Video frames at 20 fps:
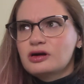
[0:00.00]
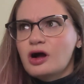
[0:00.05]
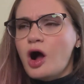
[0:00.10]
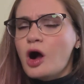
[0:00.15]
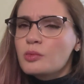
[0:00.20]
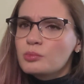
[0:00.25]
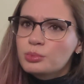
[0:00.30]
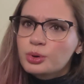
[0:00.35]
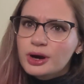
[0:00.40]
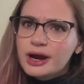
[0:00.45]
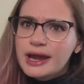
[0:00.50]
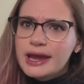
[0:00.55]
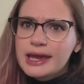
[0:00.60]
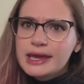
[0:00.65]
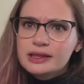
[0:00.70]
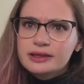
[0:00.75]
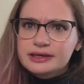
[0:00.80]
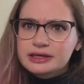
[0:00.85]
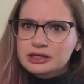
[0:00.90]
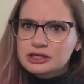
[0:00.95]
ombre,
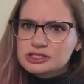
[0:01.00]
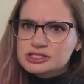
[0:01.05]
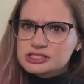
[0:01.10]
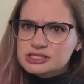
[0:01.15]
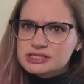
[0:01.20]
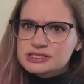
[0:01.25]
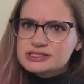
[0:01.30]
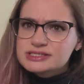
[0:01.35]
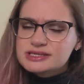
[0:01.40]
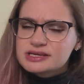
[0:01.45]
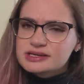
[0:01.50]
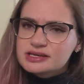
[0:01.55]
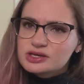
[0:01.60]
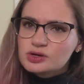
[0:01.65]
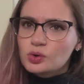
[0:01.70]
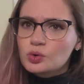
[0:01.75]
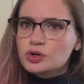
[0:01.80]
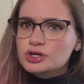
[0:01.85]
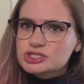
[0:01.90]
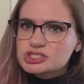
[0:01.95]
like a sunset-y,
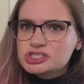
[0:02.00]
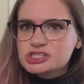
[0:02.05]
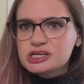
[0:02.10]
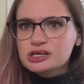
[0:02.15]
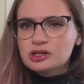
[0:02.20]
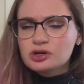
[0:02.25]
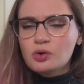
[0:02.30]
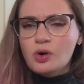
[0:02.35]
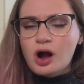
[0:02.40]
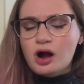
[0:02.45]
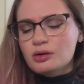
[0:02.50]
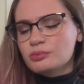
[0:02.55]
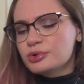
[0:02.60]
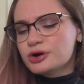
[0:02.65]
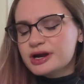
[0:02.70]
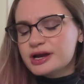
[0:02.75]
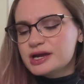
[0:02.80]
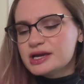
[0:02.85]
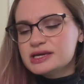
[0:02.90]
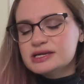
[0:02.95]
orangey-yellow
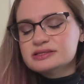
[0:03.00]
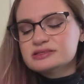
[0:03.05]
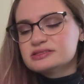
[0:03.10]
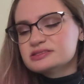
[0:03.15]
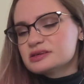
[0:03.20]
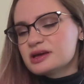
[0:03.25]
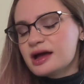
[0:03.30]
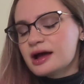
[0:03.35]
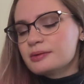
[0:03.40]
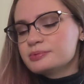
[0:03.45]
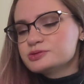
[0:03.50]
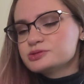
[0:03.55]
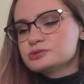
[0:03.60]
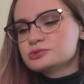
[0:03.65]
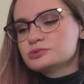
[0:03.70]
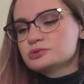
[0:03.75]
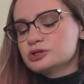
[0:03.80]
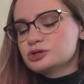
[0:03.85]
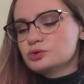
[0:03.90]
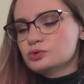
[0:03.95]
ombre. It's
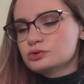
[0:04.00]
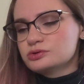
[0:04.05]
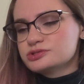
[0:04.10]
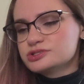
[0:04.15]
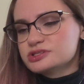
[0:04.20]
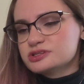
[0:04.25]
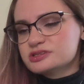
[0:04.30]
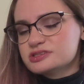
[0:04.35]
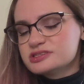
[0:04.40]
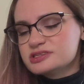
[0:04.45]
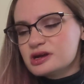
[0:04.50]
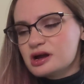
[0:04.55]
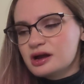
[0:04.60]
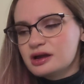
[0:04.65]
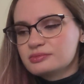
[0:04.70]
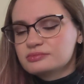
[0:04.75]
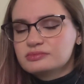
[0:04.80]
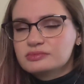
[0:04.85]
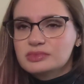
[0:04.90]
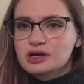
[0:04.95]
absolutely gorgeous.
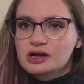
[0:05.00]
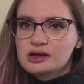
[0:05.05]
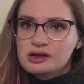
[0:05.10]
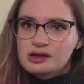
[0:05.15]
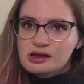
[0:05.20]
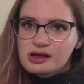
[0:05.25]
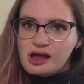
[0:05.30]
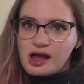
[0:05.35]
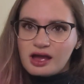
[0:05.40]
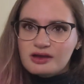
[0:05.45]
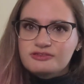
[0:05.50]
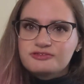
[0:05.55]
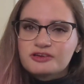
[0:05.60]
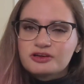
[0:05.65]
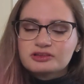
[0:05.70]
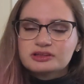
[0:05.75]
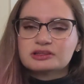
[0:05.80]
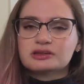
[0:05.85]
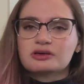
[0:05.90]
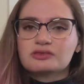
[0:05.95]
I
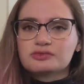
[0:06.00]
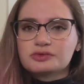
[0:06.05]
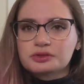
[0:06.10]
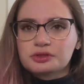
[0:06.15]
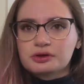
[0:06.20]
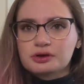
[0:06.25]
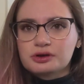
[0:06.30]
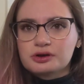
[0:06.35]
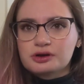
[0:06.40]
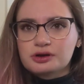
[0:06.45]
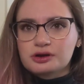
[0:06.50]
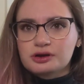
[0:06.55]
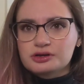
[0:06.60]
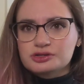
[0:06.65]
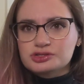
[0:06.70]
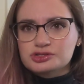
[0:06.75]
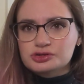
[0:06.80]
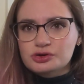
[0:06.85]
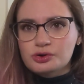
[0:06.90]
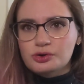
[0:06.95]
fell in love with her,
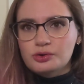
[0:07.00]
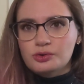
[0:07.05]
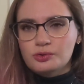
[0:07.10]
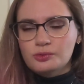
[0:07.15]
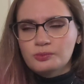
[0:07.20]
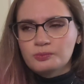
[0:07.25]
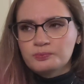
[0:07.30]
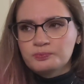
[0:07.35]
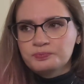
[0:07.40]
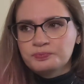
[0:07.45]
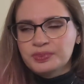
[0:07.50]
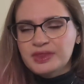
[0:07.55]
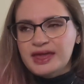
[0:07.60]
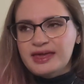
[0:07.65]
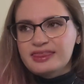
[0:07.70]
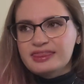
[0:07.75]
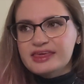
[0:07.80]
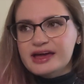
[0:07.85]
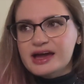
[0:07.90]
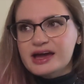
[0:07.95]
so
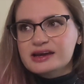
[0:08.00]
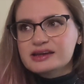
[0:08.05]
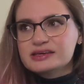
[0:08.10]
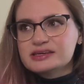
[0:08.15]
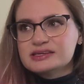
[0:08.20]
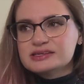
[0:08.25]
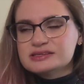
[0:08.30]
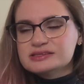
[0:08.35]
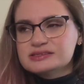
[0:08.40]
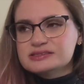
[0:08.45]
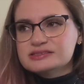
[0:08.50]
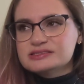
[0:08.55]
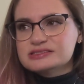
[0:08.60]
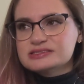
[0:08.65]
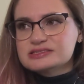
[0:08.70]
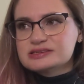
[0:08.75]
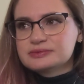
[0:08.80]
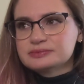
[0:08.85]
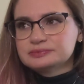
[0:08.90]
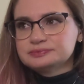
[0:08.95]
that
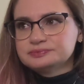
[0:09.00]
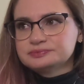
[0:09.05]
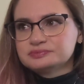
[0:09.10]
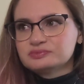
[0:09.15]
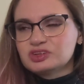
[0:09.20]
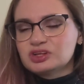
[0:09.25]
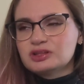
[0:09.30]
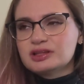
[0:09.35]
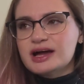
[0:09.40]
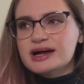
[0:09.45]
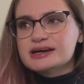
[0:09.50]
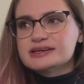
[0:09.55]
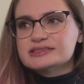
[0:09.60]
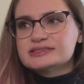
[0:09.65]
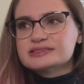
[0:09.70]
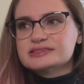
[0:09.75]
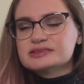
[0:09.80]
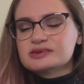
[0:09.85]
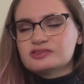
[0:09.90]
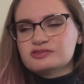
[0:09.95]
is the
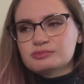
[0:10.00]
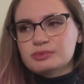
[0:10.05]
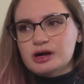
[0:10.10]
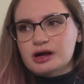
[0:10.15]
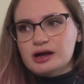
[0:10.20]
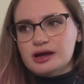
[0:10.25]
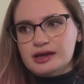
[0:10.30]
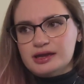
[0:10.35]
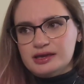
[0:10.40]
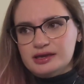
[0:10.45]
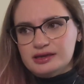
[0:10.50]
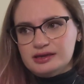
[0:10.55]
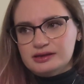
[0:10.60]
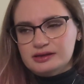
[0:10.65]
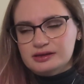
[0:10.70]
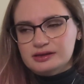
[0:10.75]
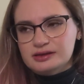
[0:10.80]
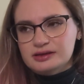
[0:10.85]
last of my...